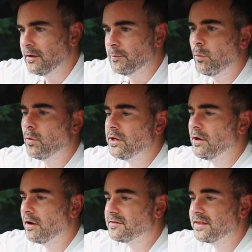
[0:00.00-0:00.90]
But what do you
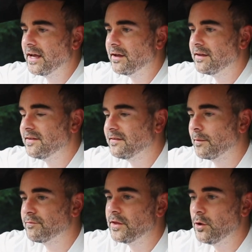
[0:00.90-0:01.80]
guys think? Is this
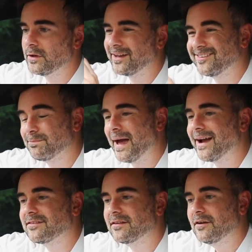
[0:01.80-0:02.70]
something you would
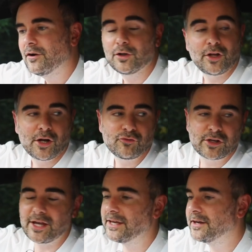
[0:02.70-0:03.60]
expect on a
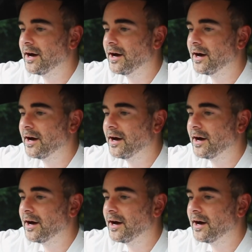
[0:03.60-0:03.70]
100k